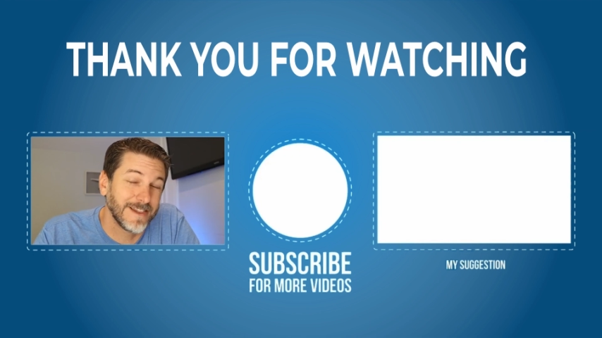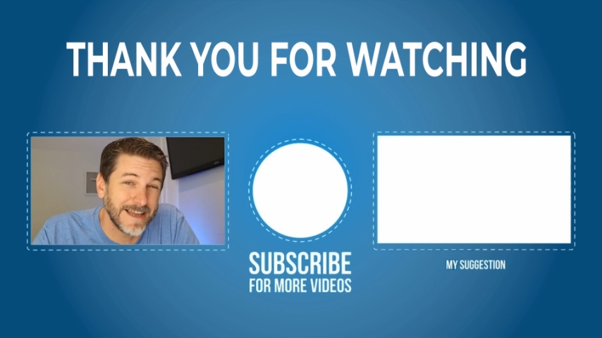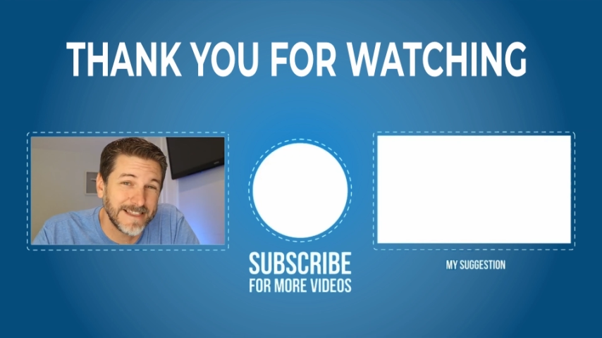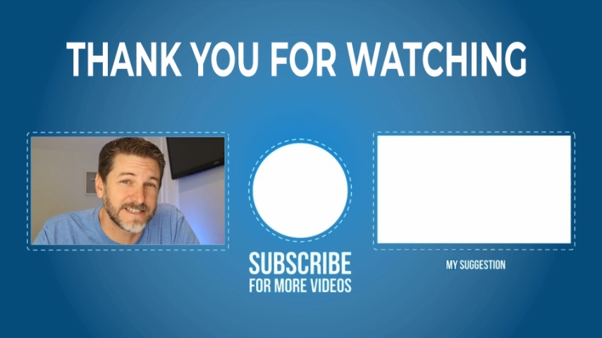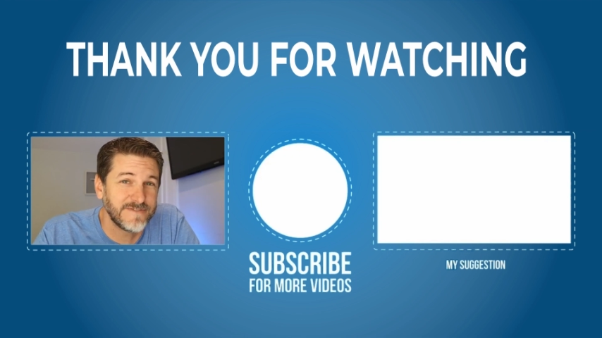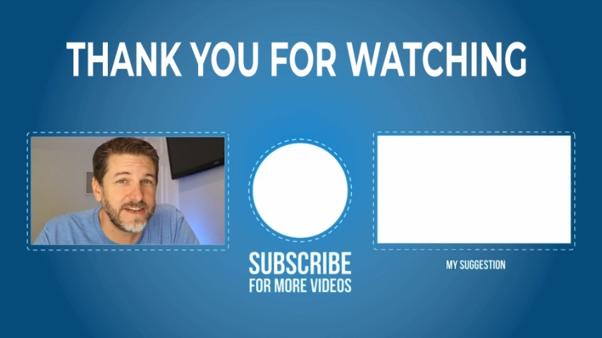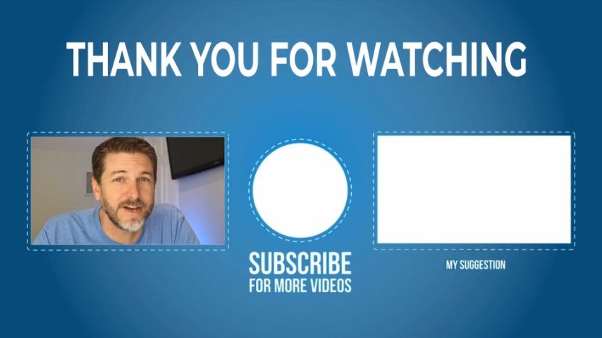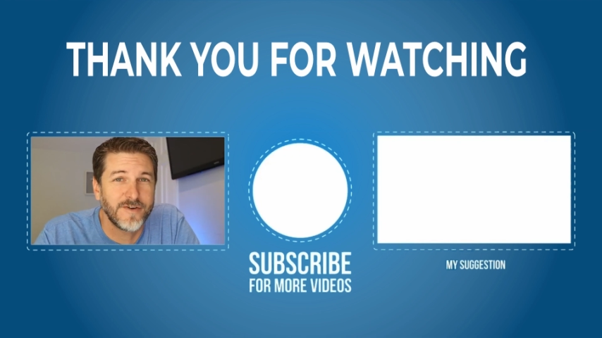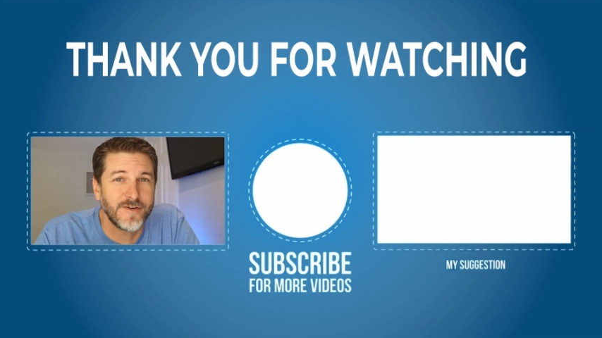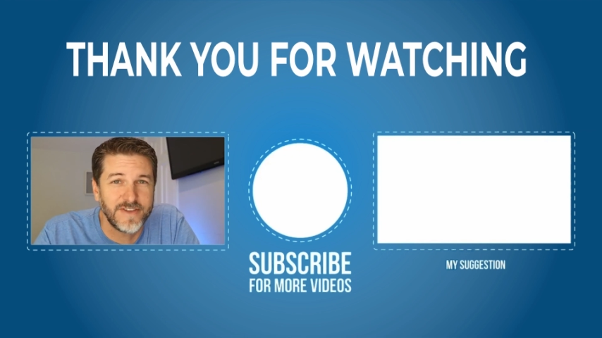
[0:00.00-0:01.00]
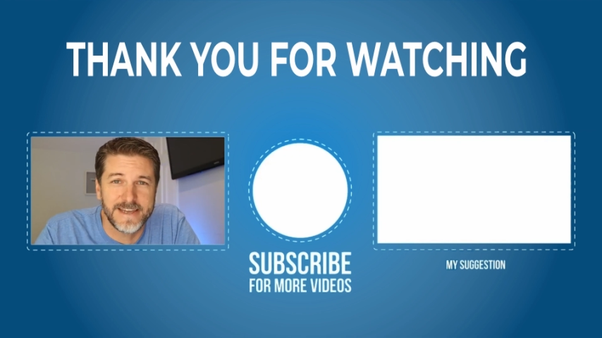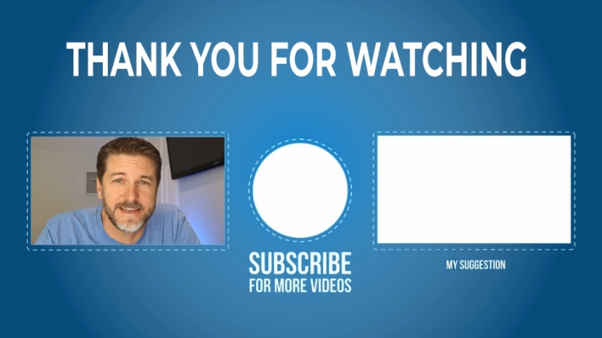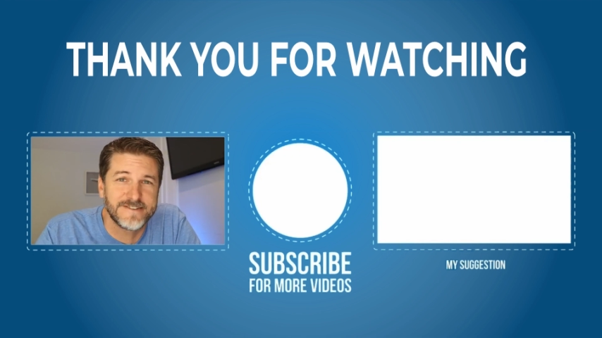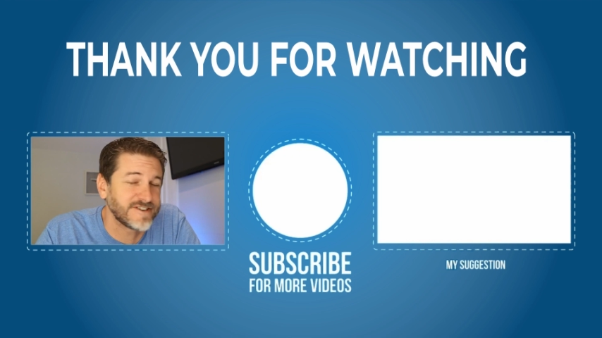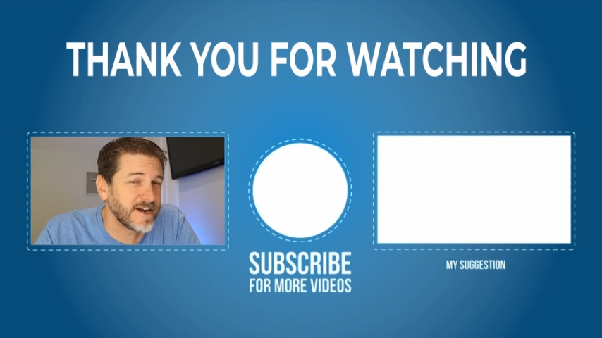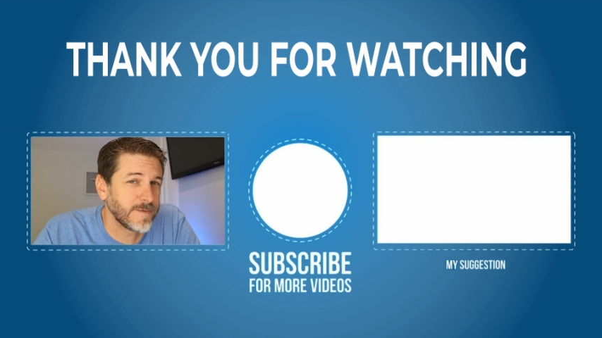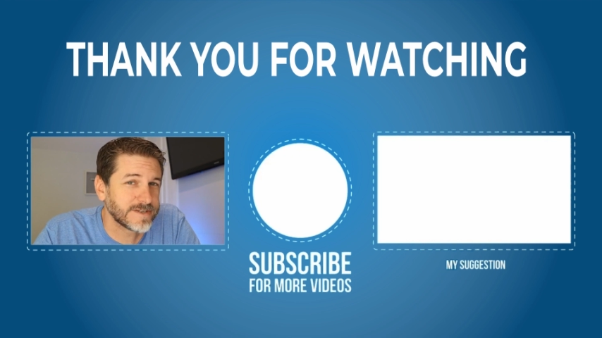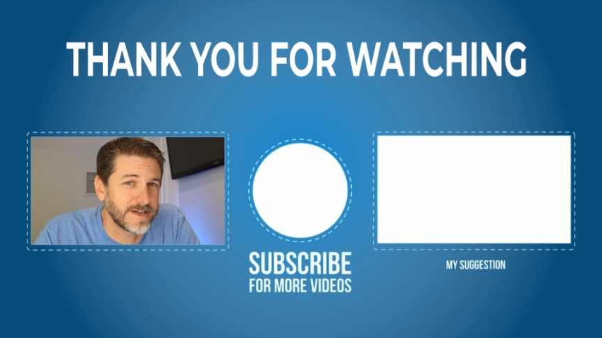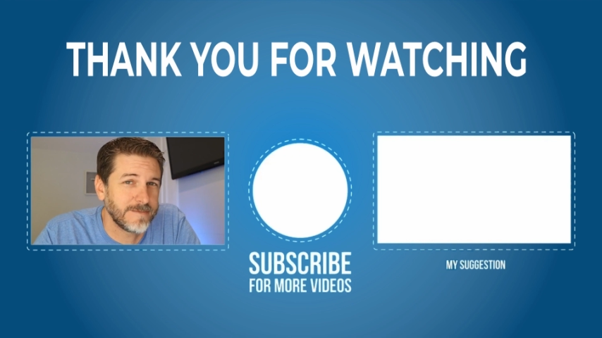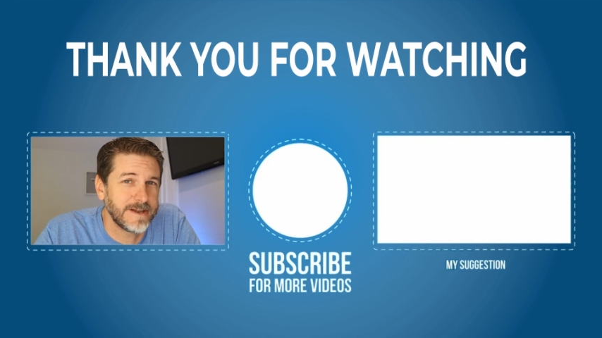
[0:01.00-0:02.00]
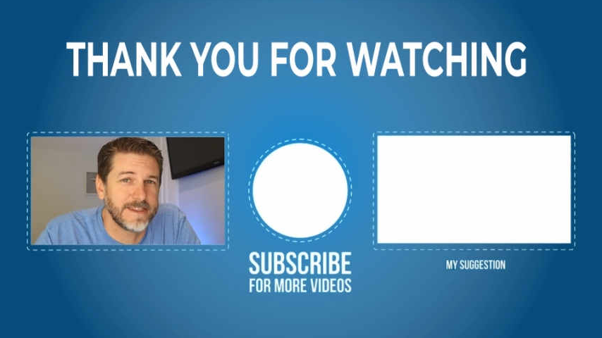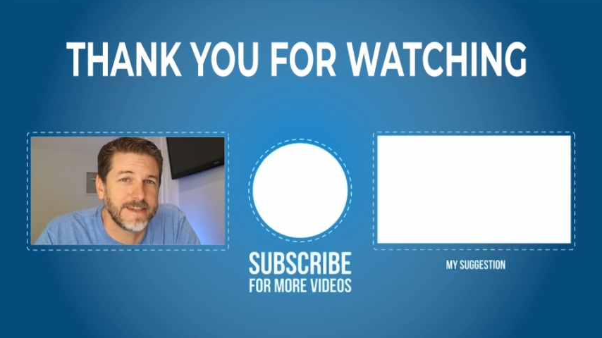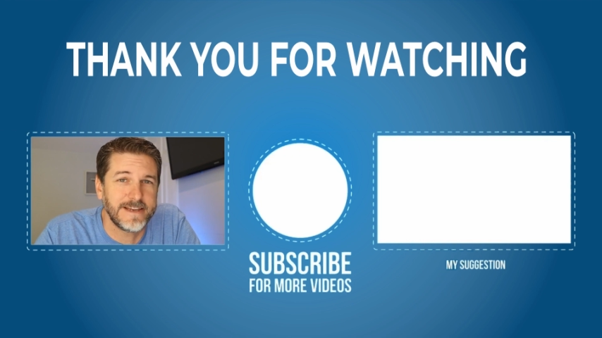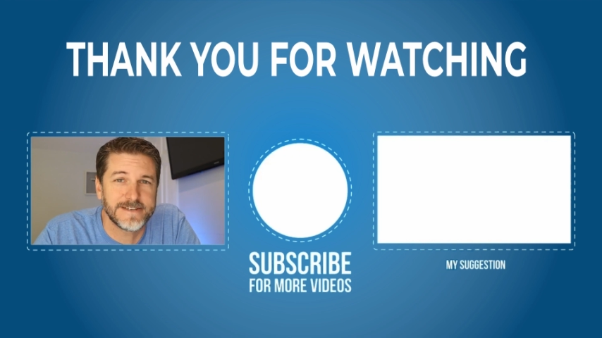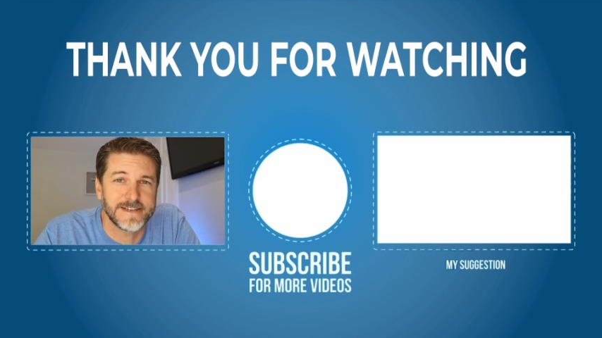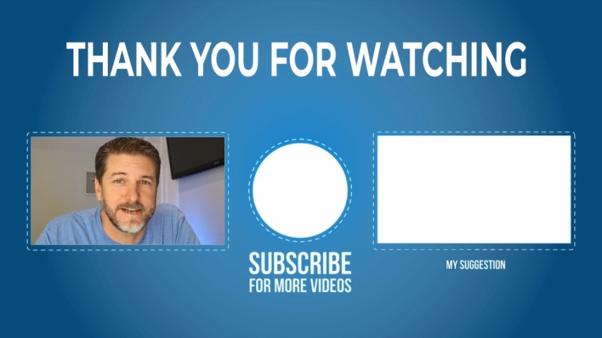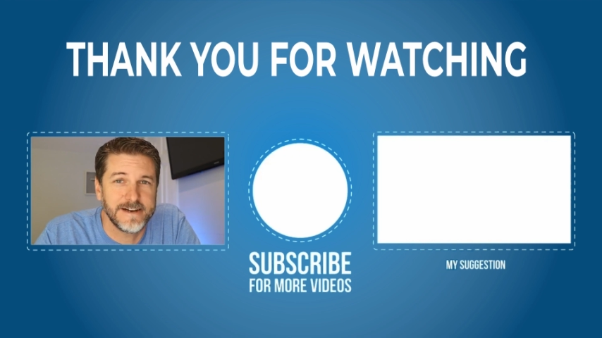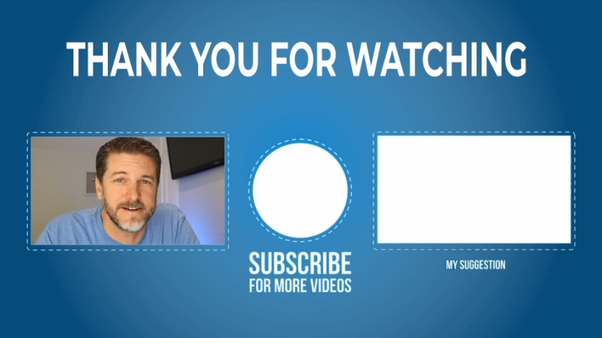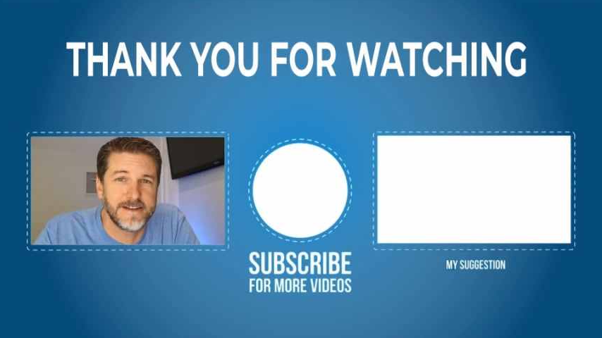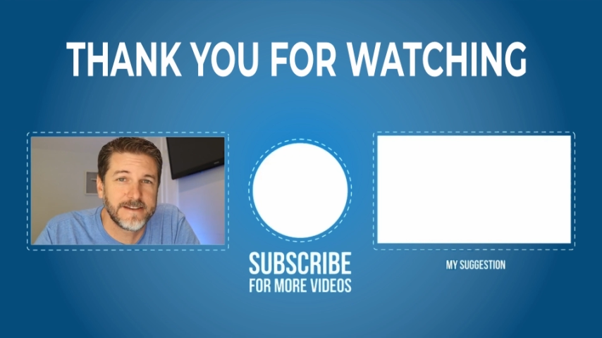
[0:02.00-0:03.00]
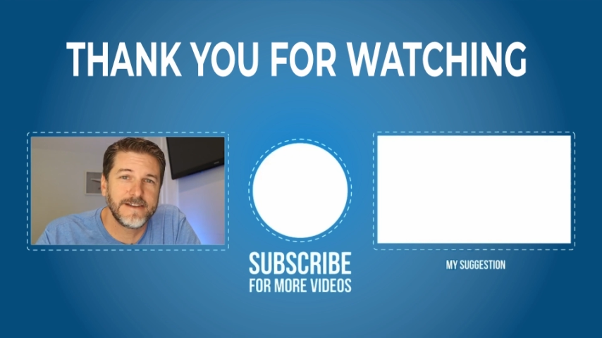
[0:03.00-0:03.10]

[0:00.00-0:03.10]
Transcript: Like this video if you did. Share it with somebody that needs to hear it.